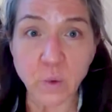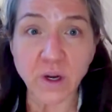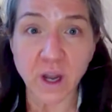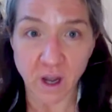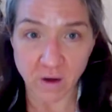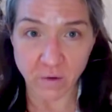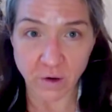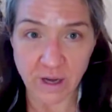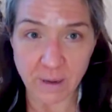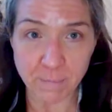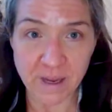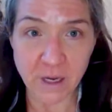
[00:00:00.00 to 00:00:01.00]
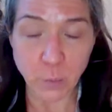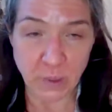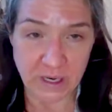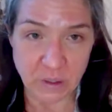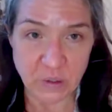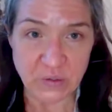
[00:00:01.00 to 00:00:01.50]
were covered and being
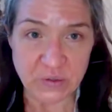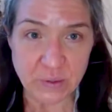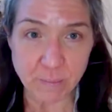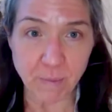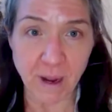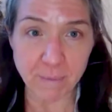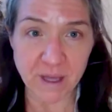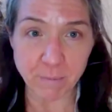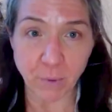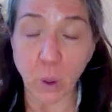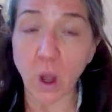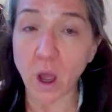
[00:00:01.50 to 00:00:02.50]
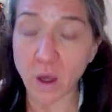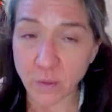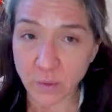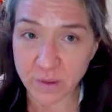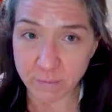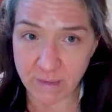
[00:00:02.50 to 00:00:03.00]
reached by people
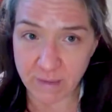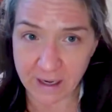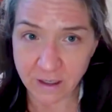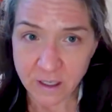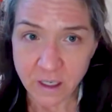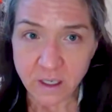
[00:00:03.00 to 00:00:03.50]
other than me,